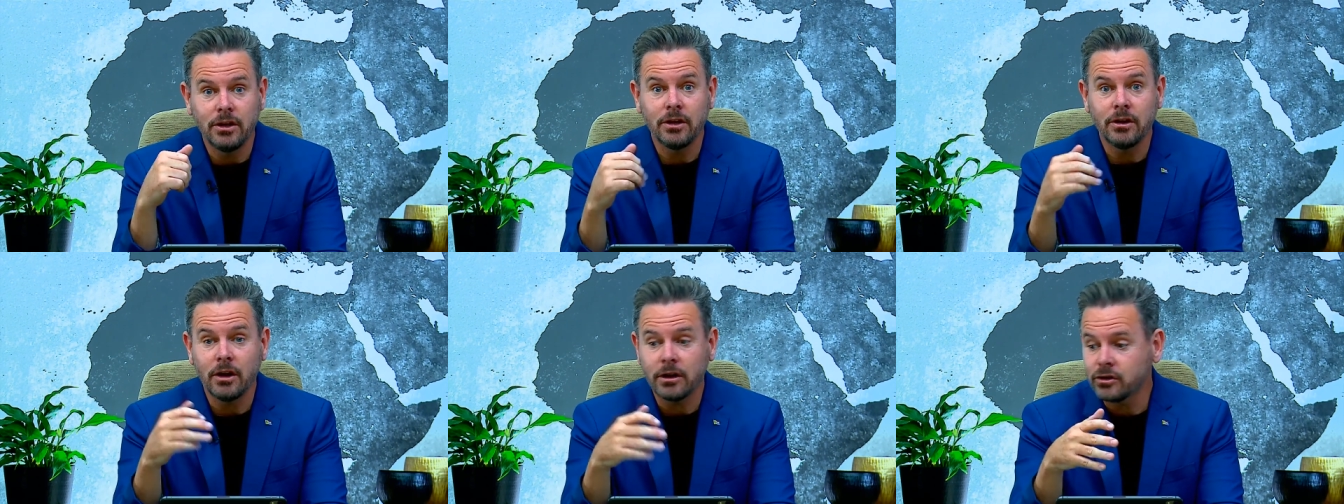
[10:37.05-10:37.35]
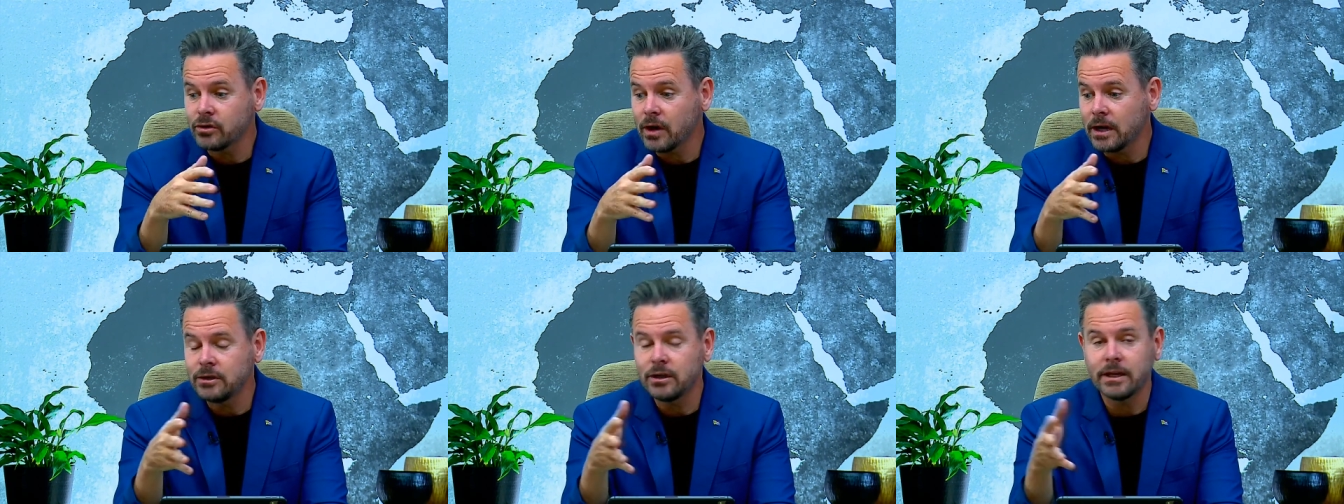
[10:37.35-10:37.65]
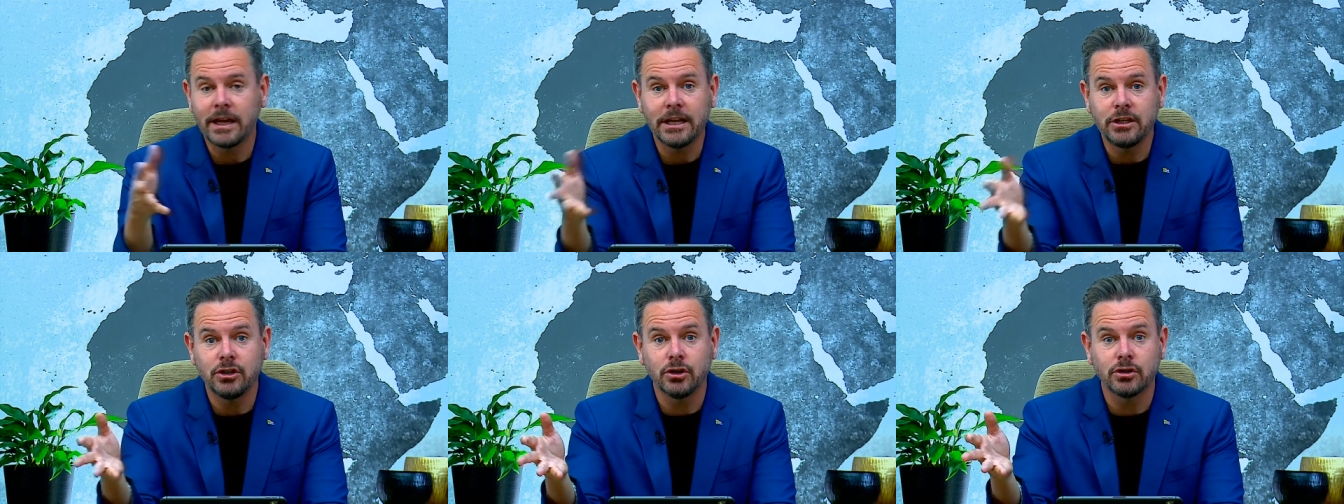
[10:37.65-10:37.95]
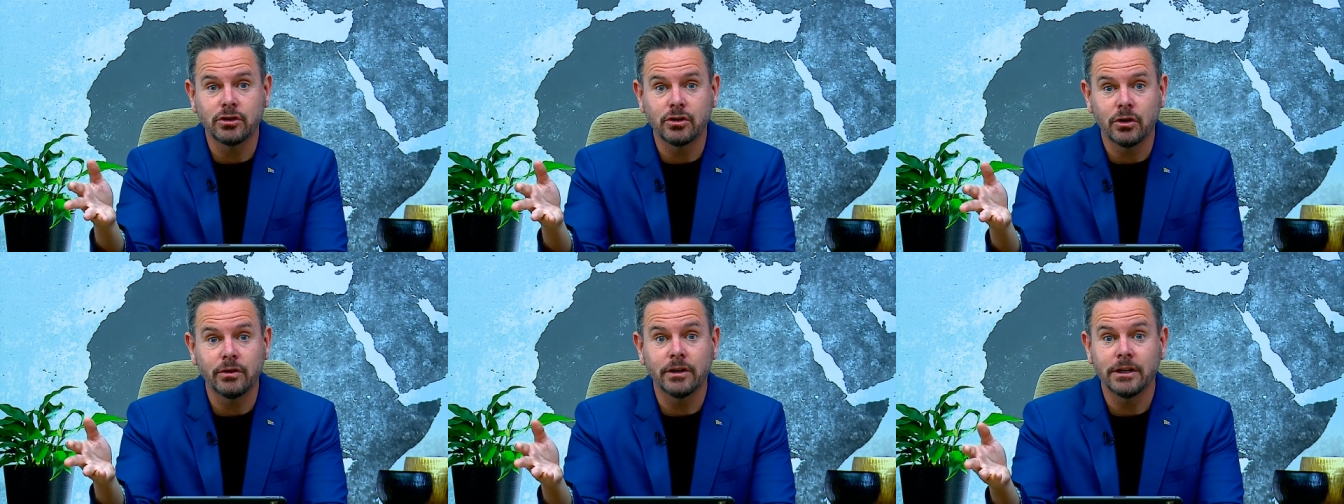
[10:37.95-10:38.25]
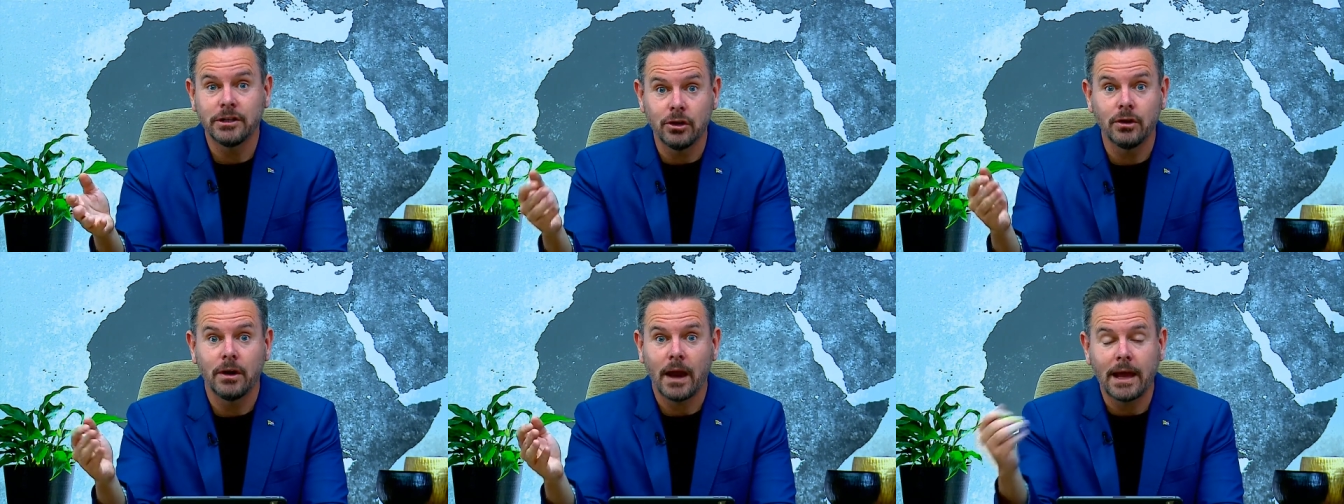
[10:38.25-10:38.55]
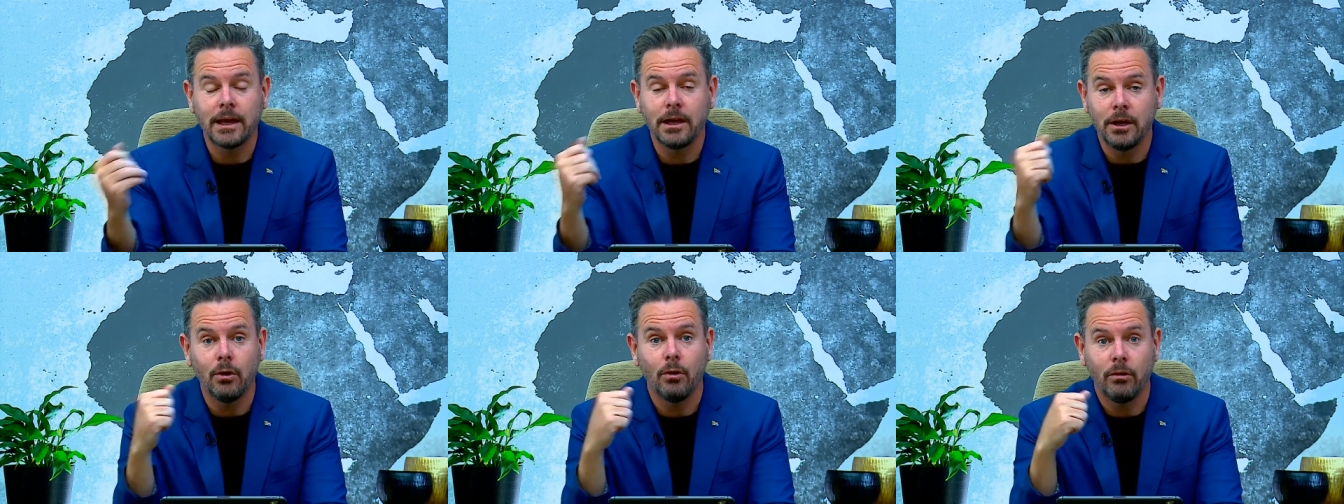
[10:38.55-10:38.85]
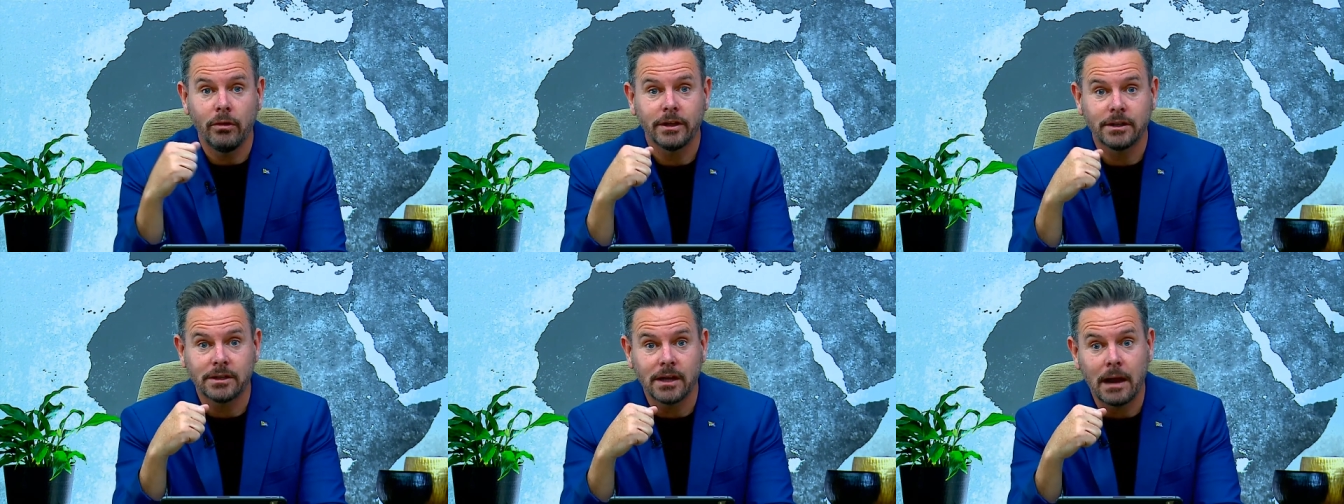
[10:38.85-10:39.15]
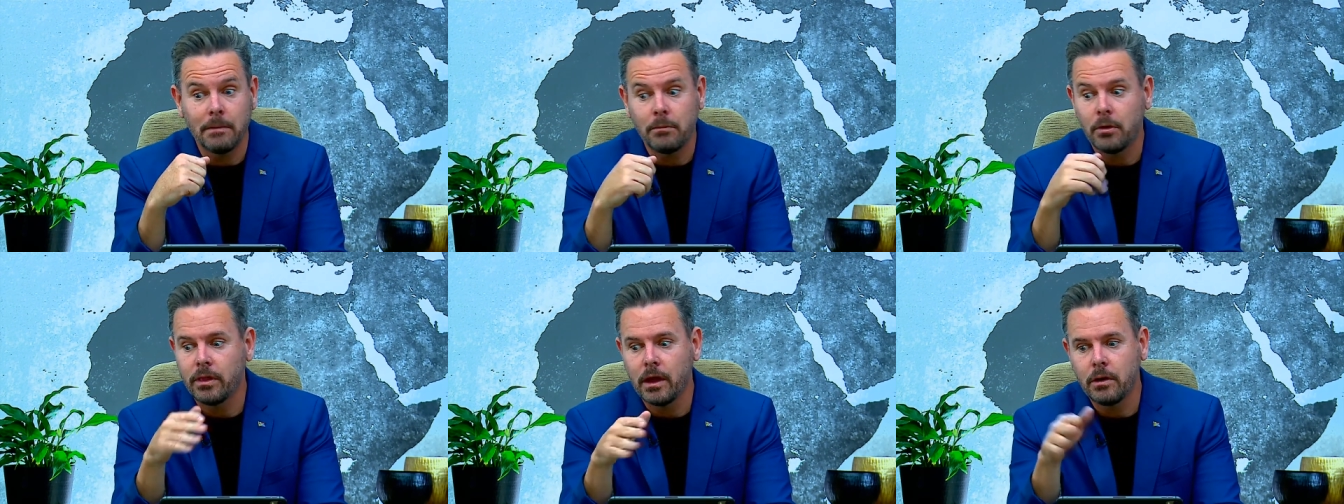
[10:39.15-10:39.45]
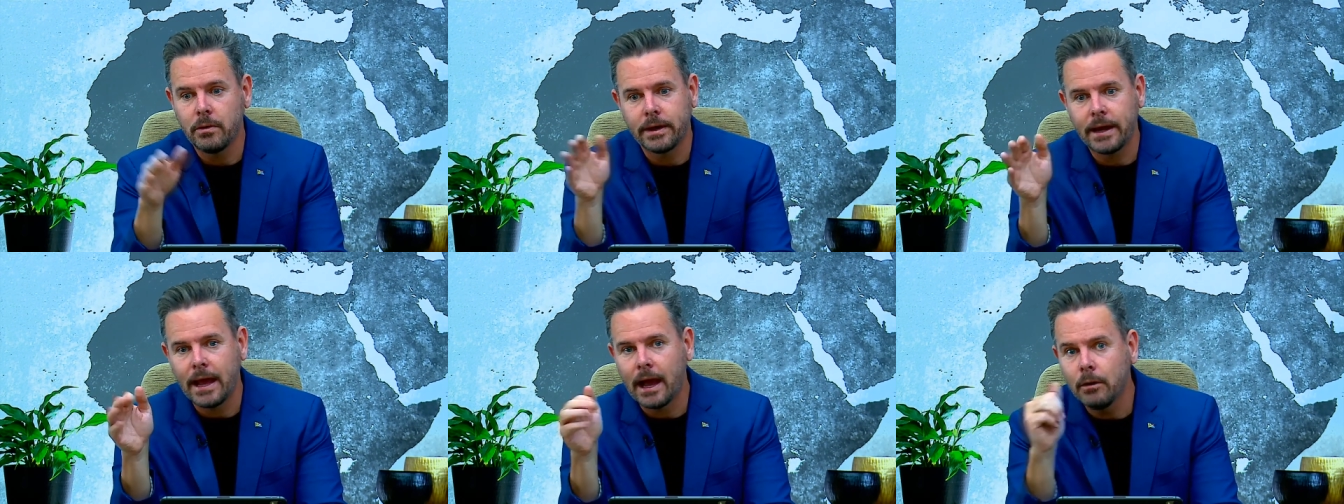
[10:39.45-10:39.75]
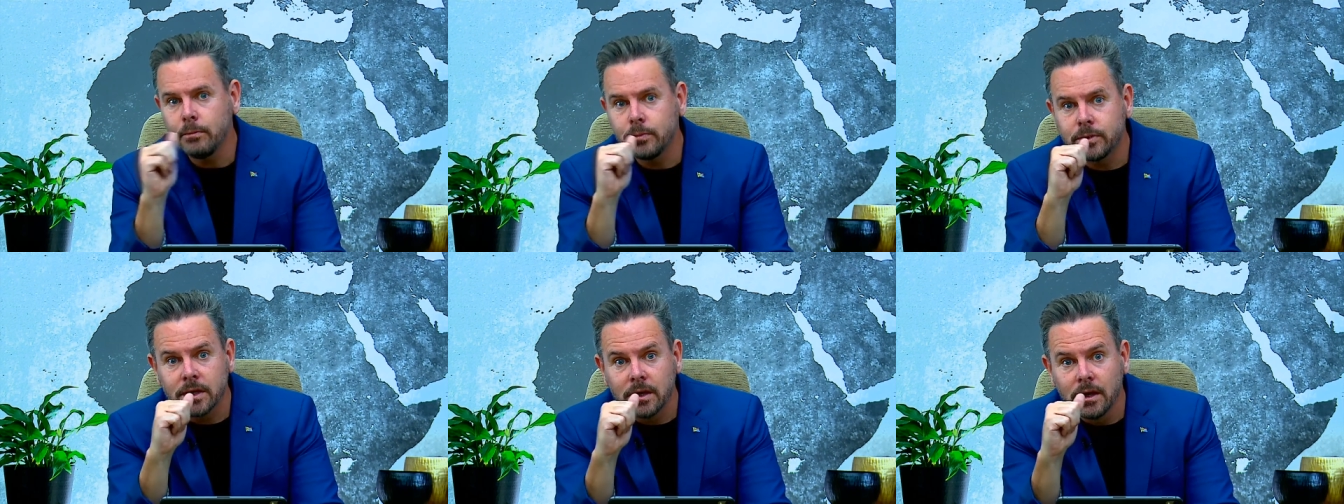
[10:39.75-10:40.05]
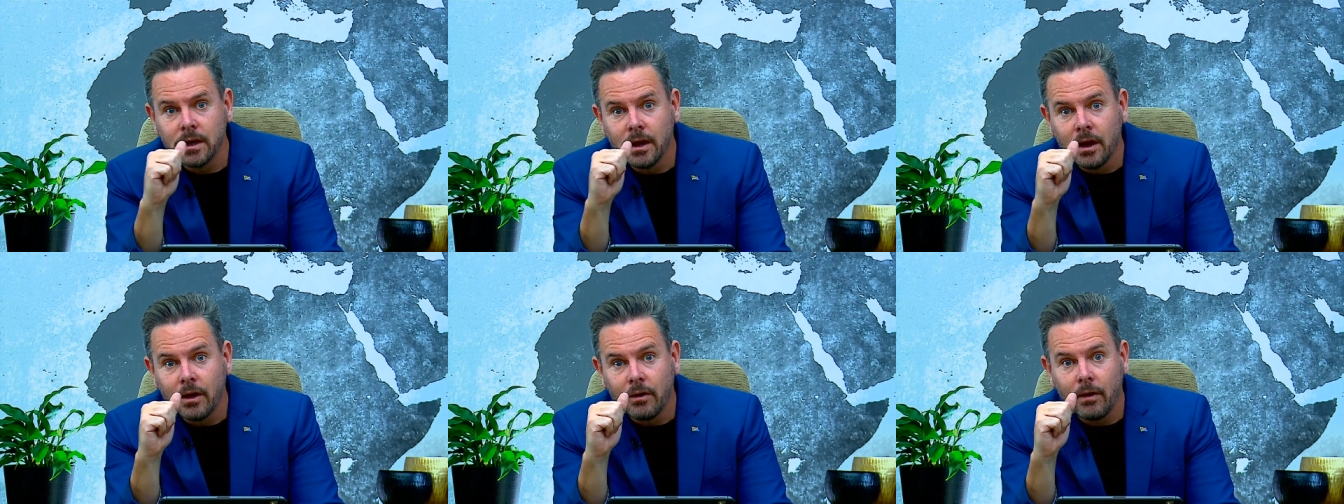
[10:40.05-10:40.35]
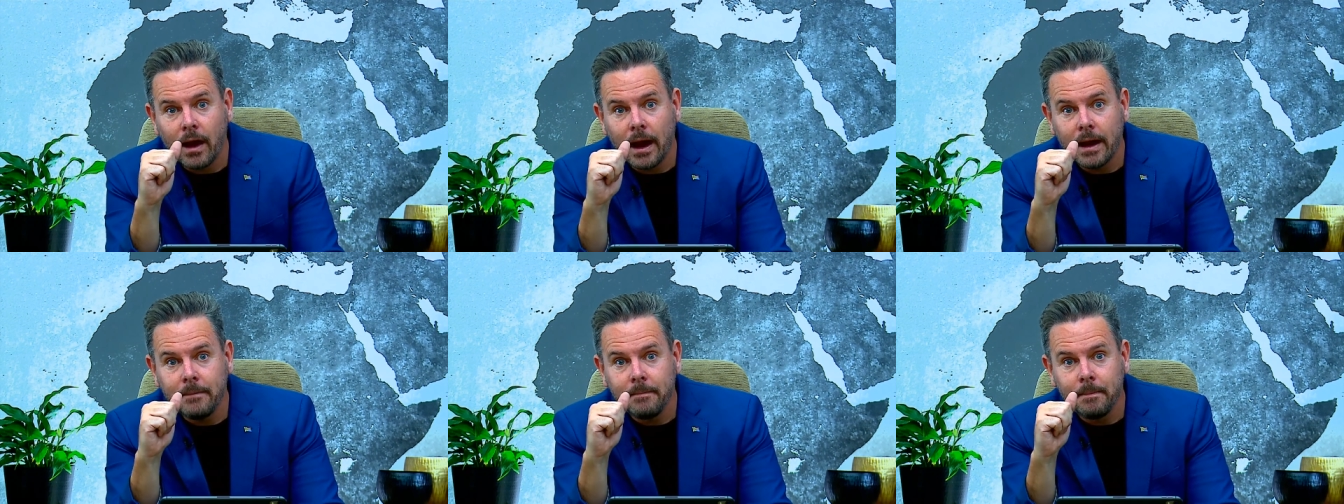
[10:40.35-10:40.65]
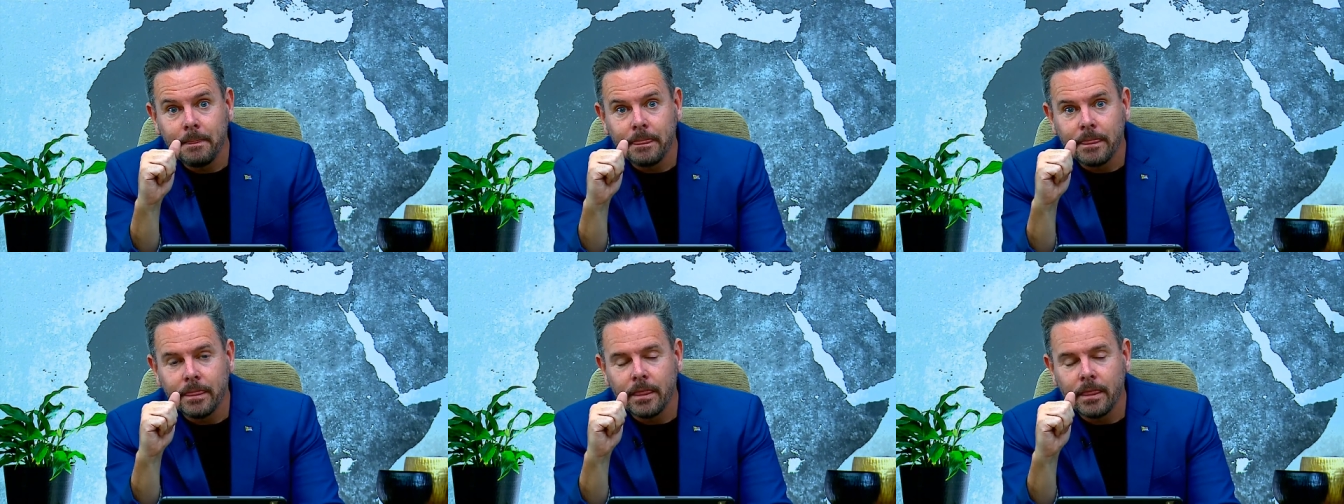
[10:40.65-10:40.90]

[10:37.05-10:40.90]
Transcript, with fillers: You're not trying to get your children to like you all the time, although it helps, right?